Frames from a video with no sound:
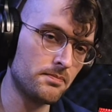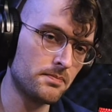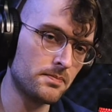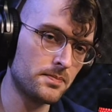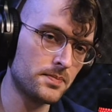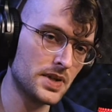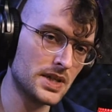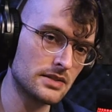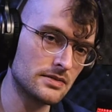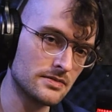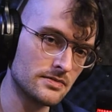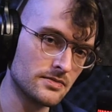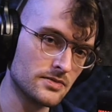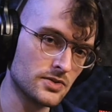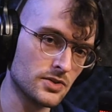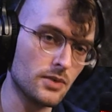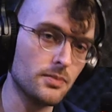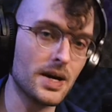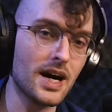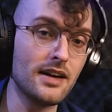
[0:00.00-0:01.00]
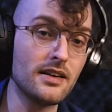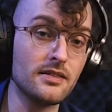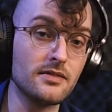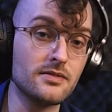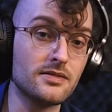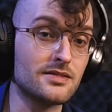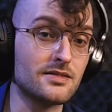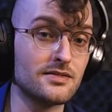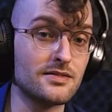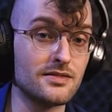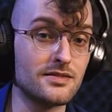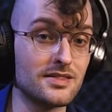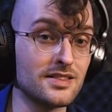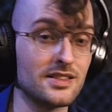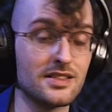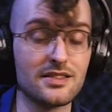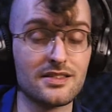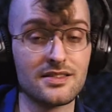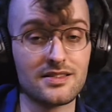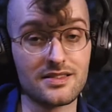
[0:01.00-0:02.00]
But Joe Biden,
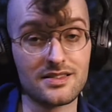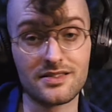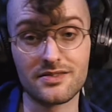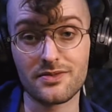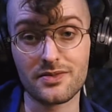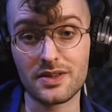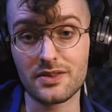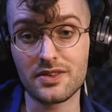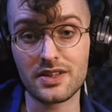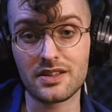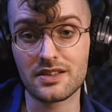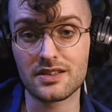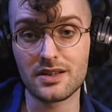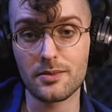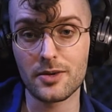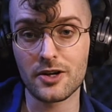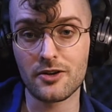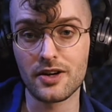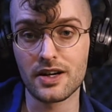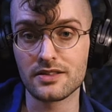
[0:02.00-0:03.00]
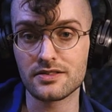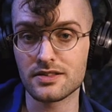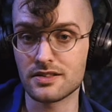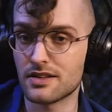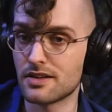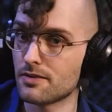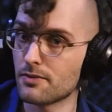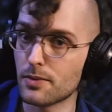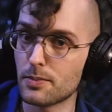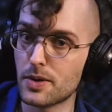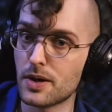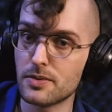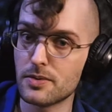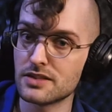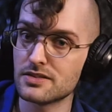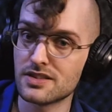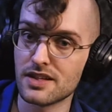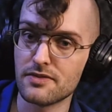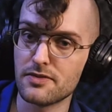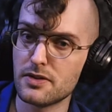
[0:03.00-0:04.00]
really the Democrats and the
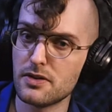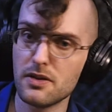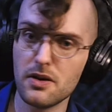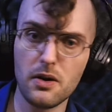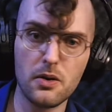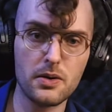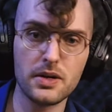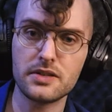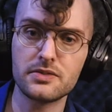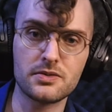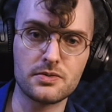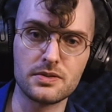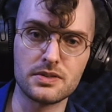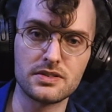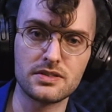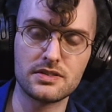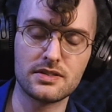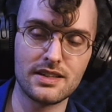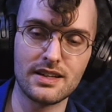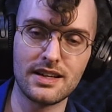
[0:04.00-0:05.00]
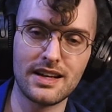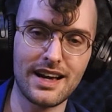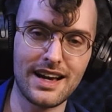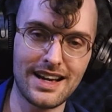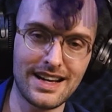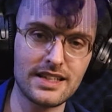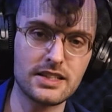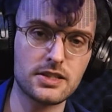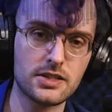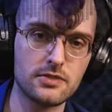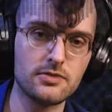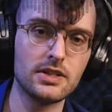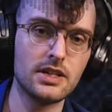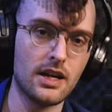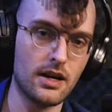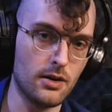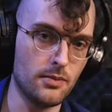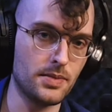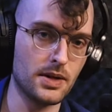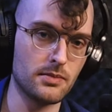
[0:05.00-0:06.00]
Republicans, have no interest in actually
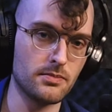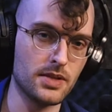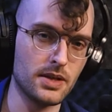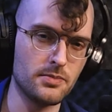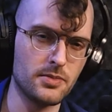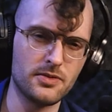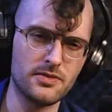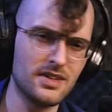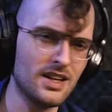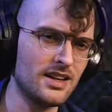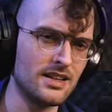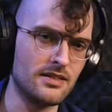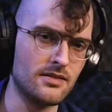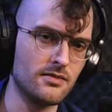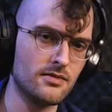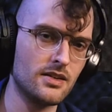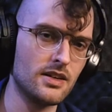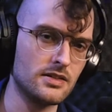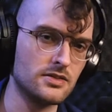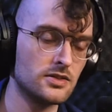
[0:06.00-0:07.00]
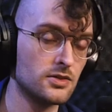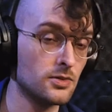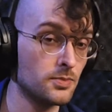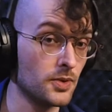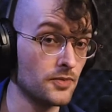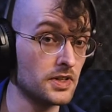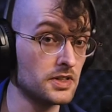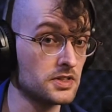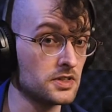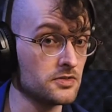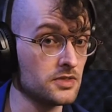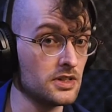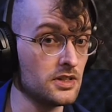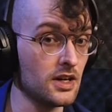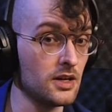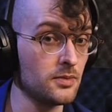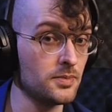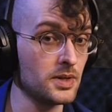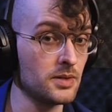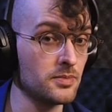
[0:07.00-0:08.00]
helping people. None. Superficially
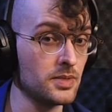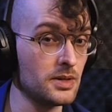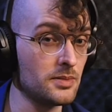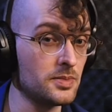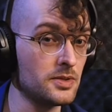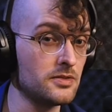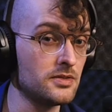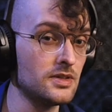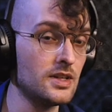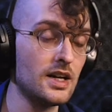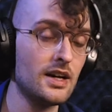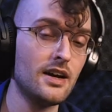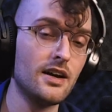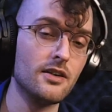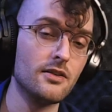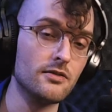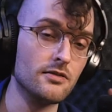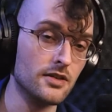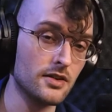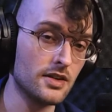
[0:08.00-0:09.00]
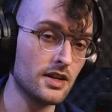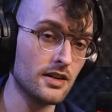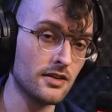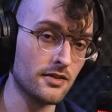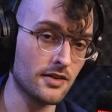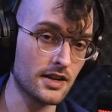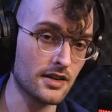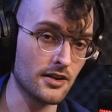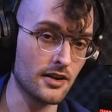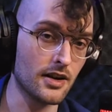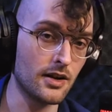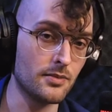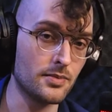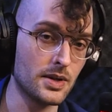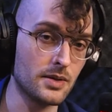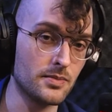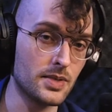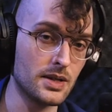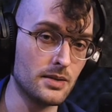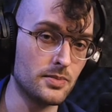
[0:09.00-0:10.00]
helping people, looking like they're
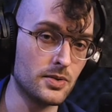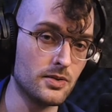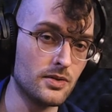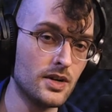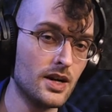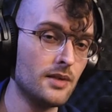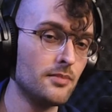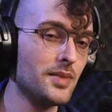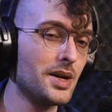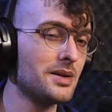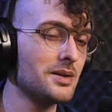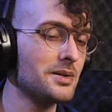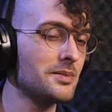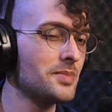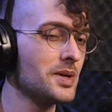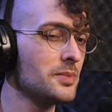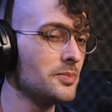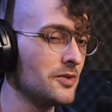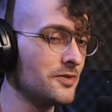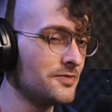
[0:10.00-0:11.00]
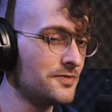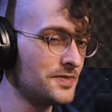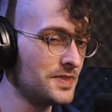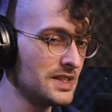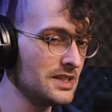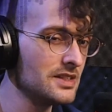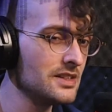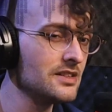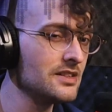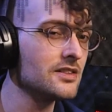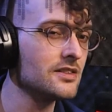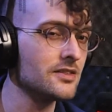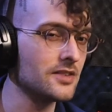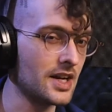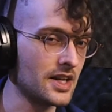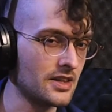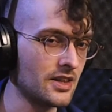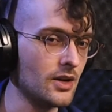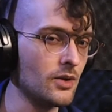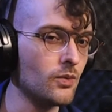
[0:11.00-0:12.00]
helping people, making people feel
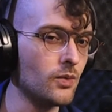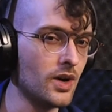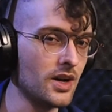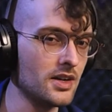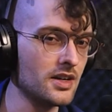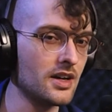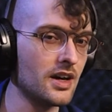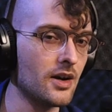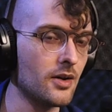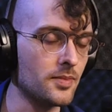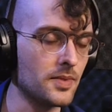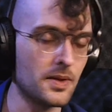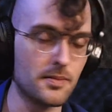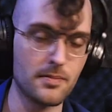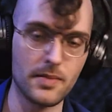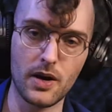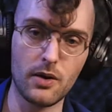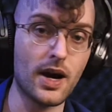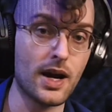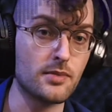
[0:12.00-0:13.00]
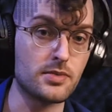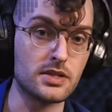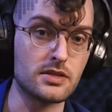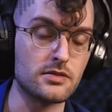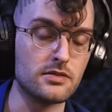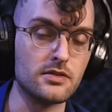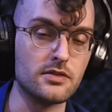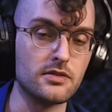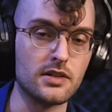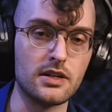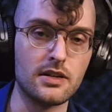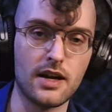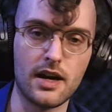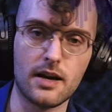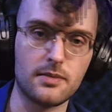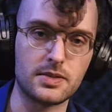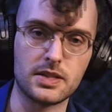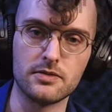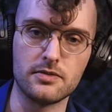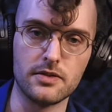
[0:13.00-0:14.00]
like they want to help them. Oh,
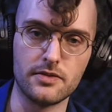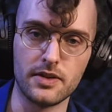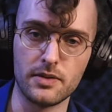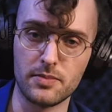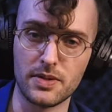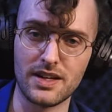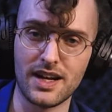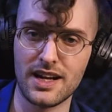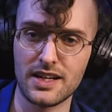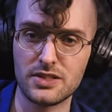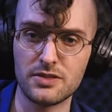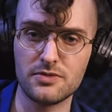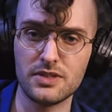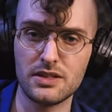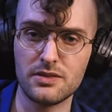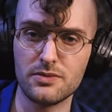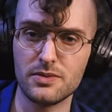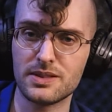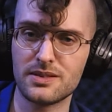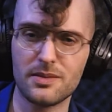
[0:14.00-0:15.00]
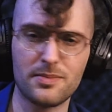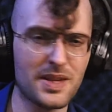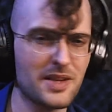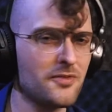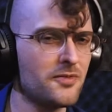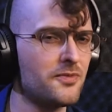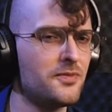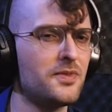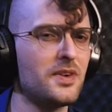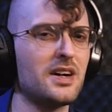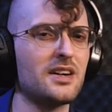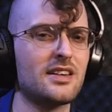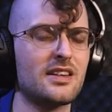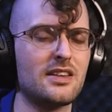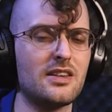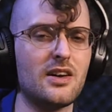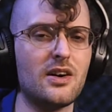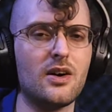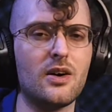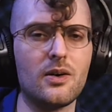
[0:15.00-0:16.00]
absolutely. But actually doing something? Fuck
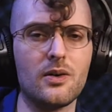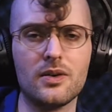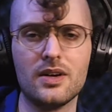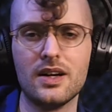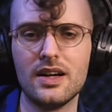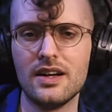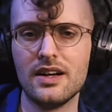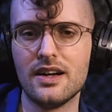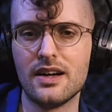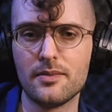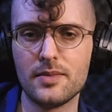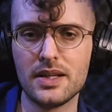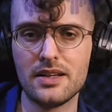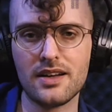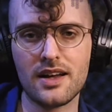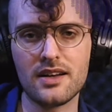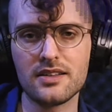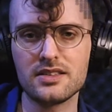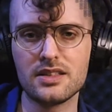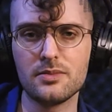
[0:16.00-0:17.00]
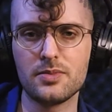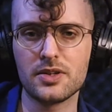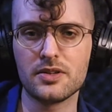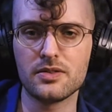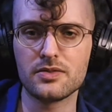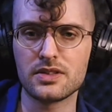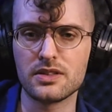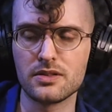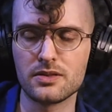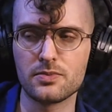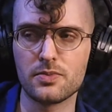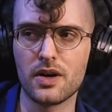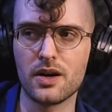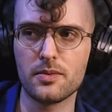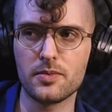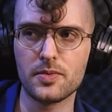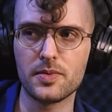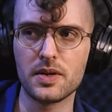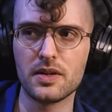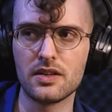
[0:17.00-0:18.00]
no. I mean, Nancy Pelosi is
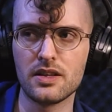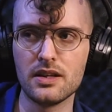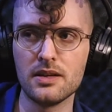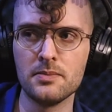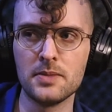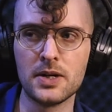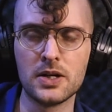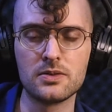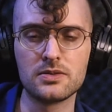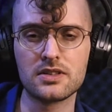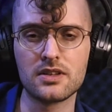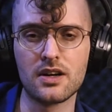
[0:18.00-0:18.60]
probably the most